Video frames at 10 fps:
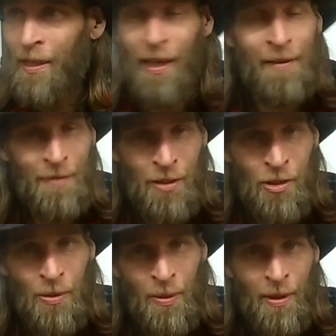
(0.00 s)
life is
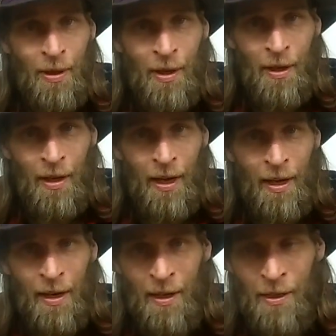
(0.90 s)
short,
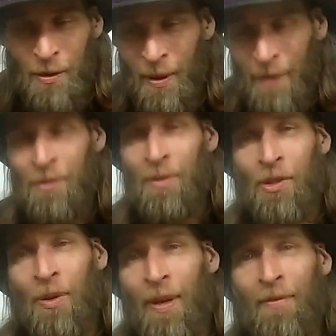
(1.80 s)
and you have to
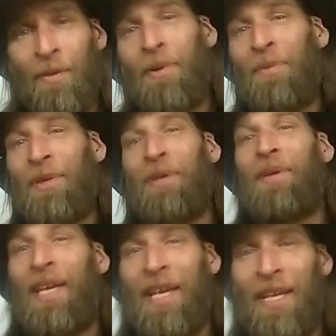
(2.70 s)
enjoy every moment you
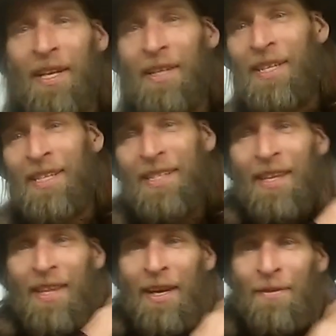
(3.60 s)
can. And as I
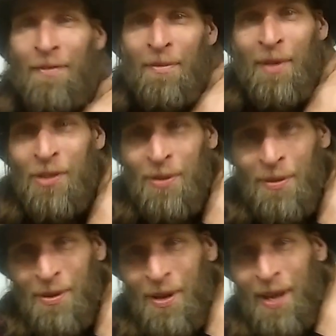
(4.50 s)
say that, I feel my
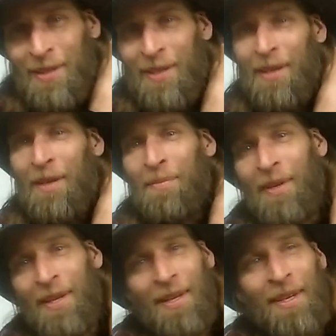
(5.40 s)
shoulder acting up.
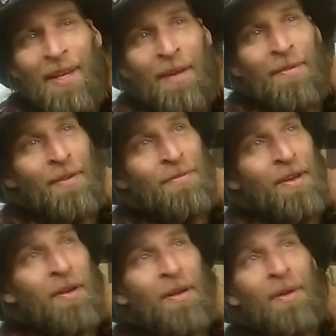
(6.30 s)
I
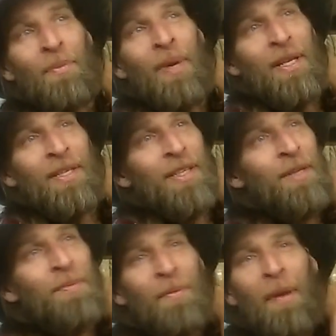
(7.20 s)
found a way to
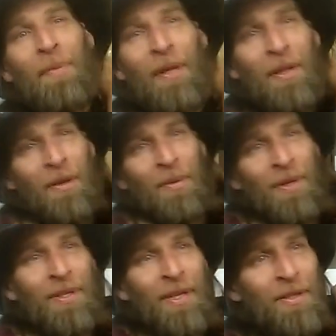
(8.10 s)
sleep on my pillow
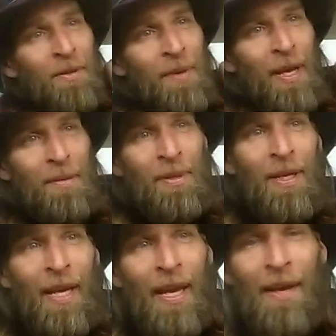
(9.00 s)
where it's not so bad, but
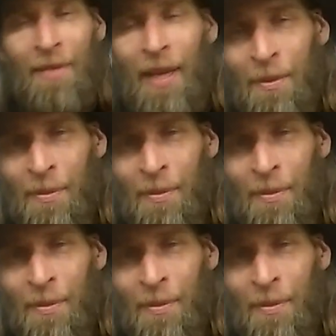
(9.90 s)
I had